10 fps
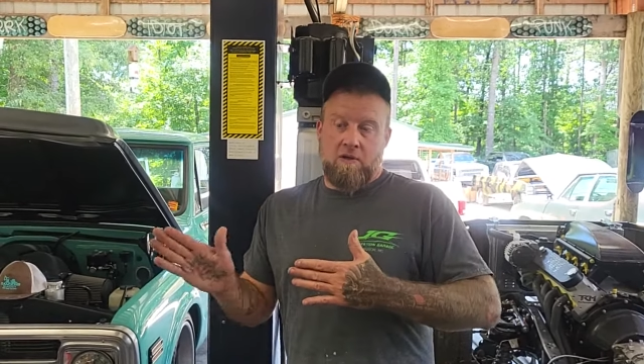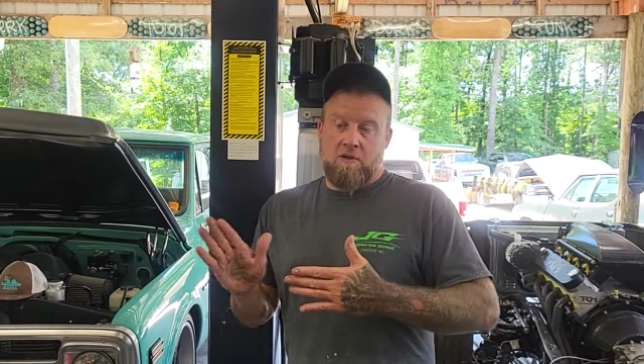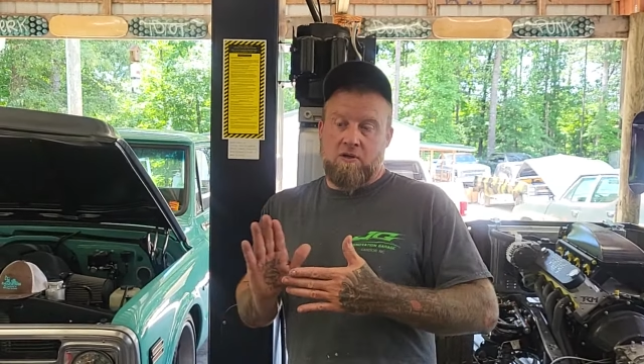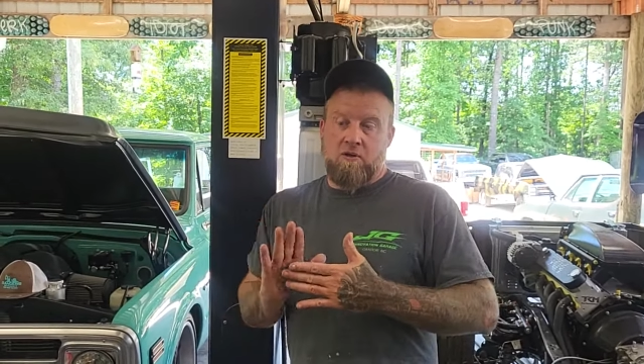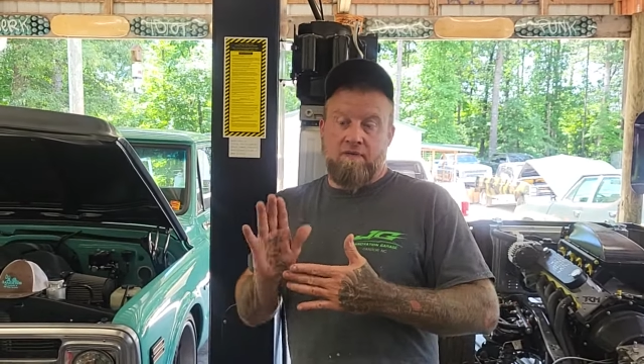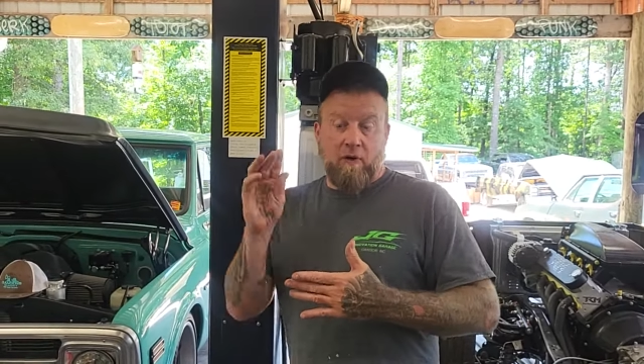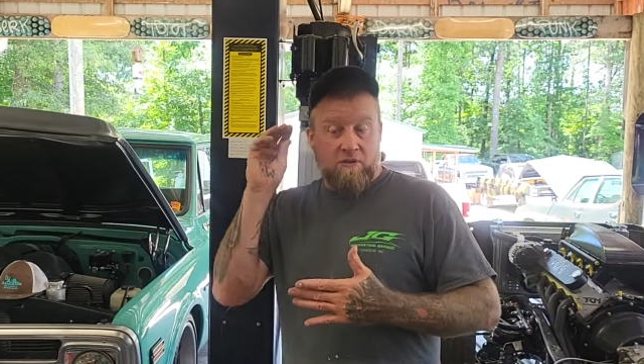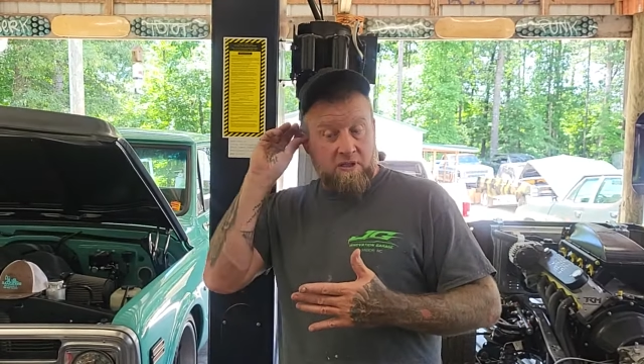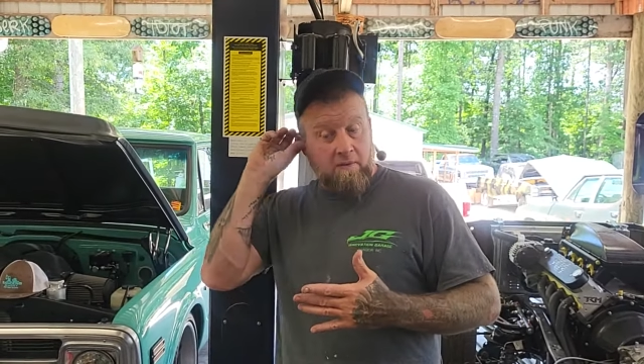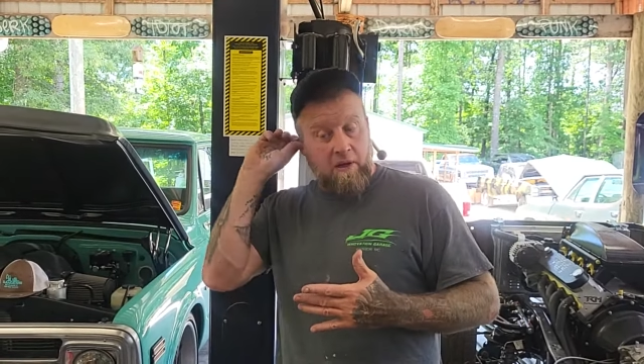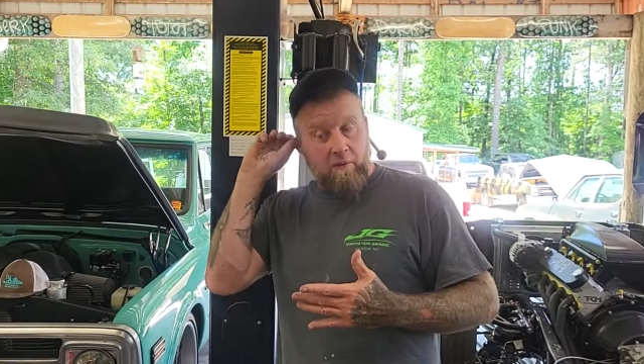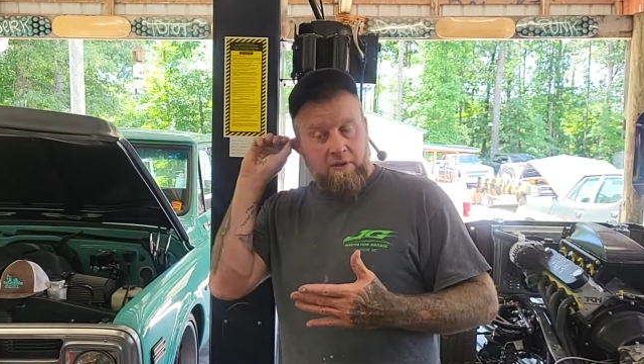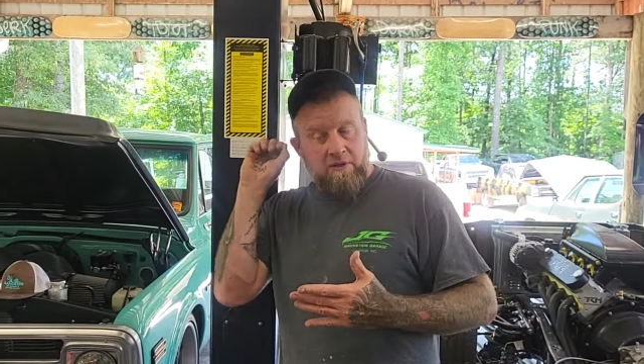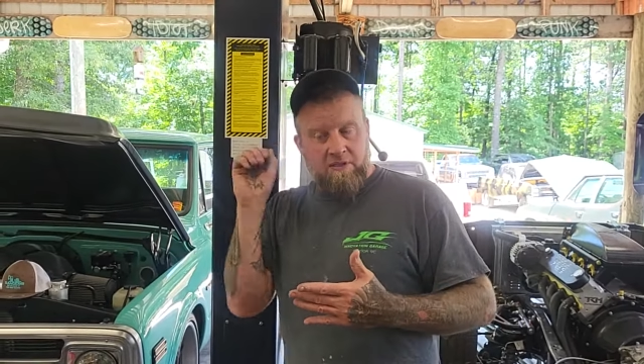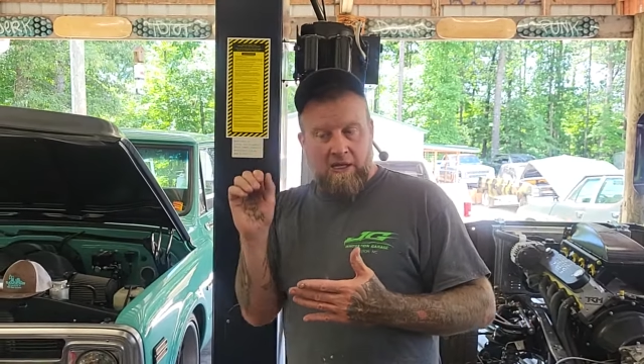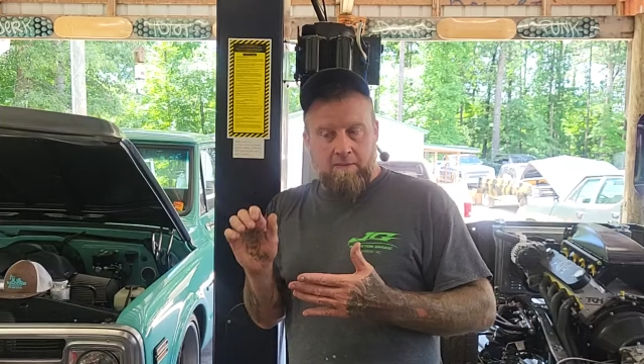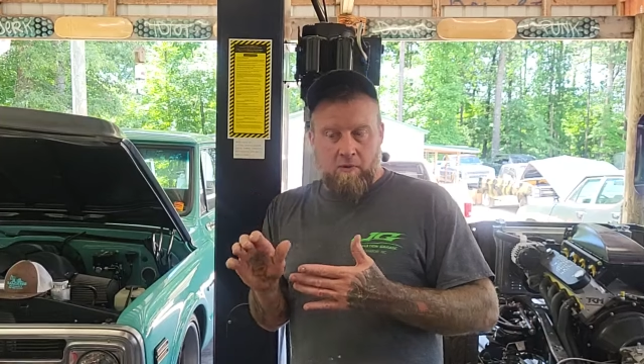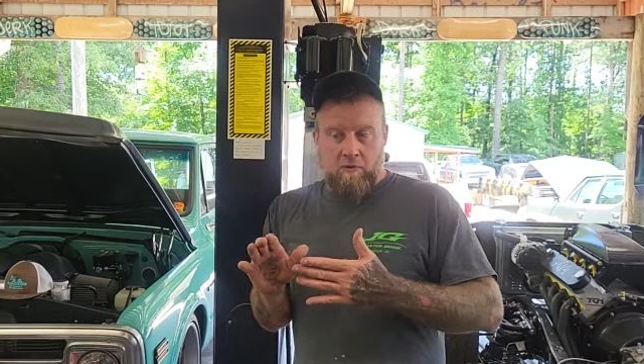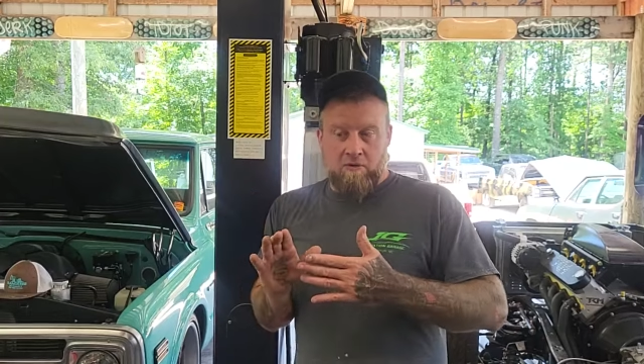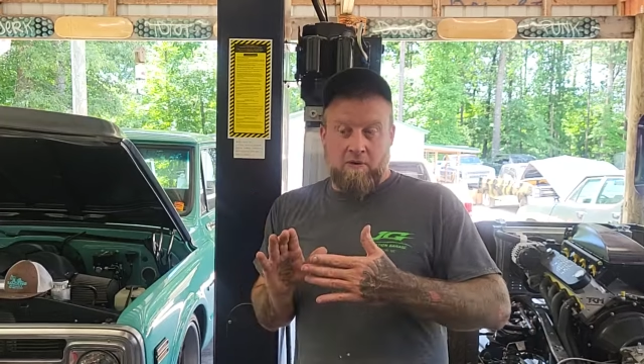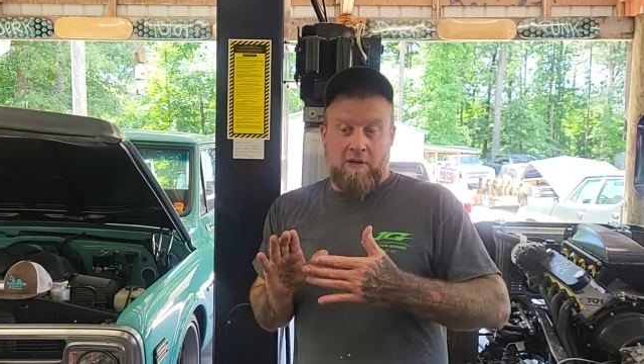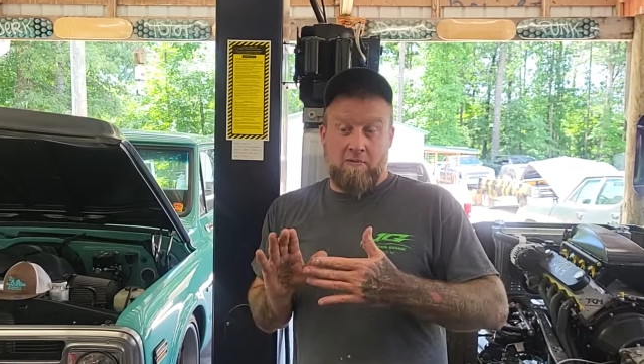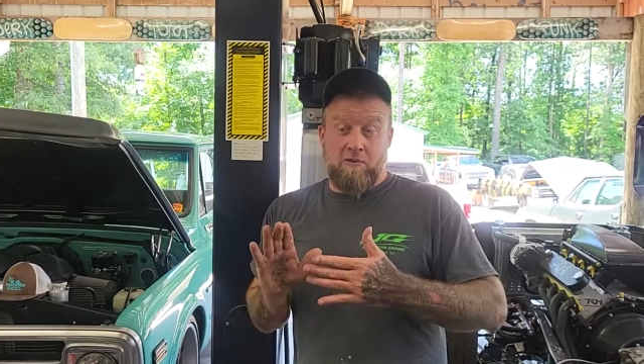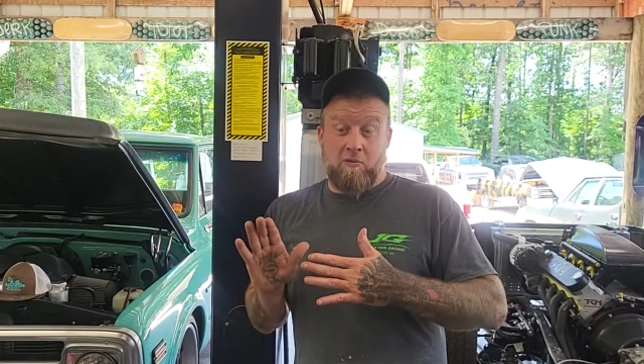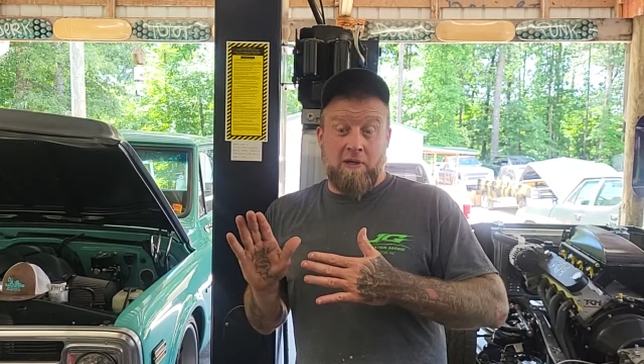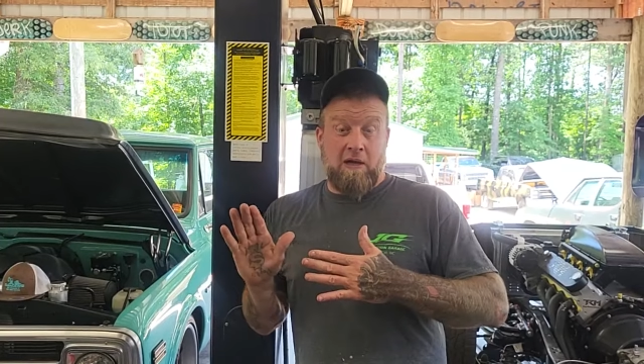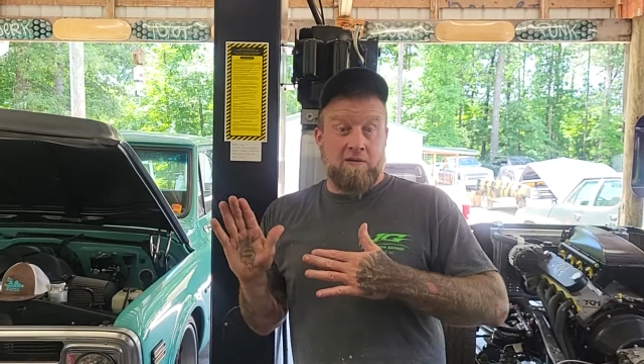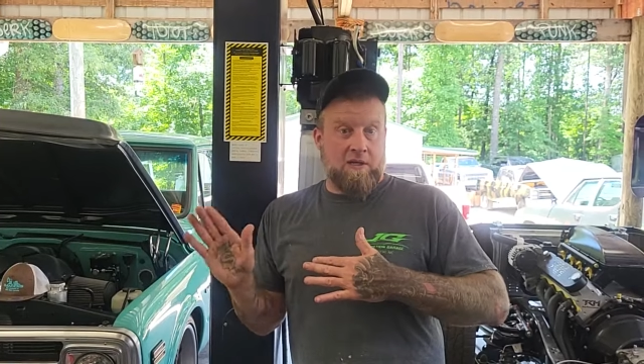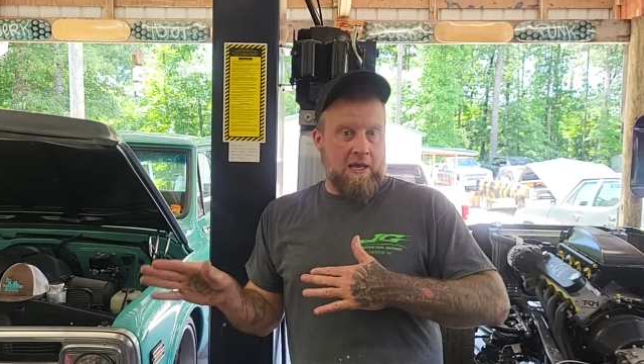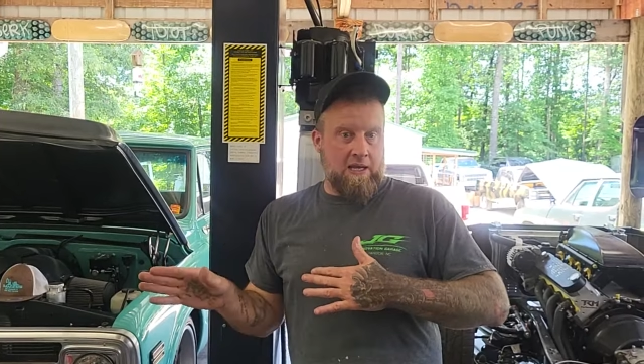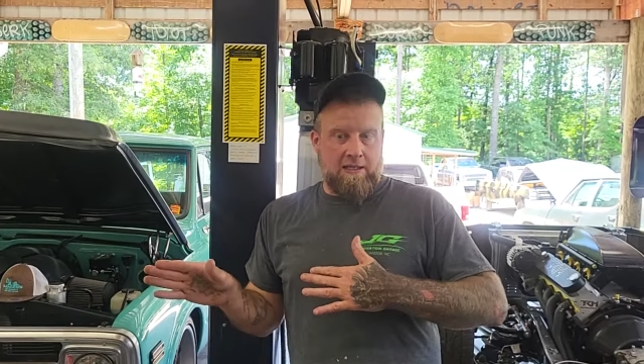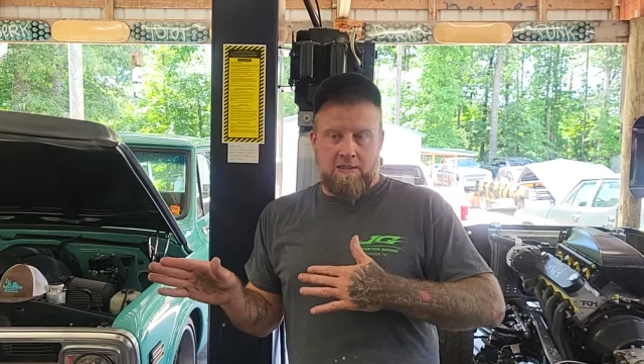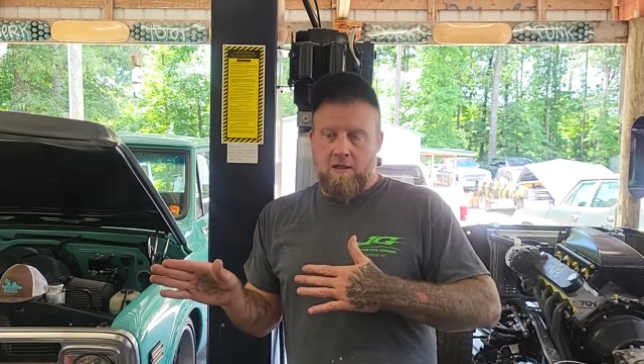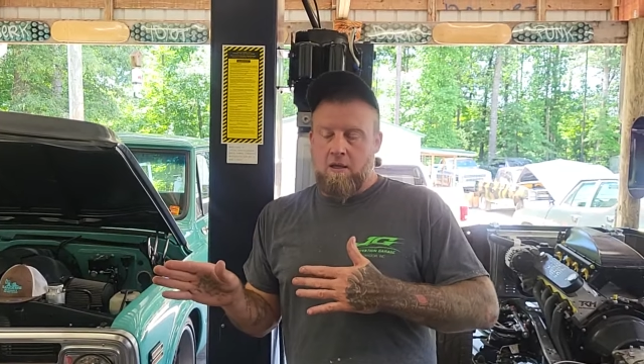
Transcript: So the first time I went to SEMA was around 2008.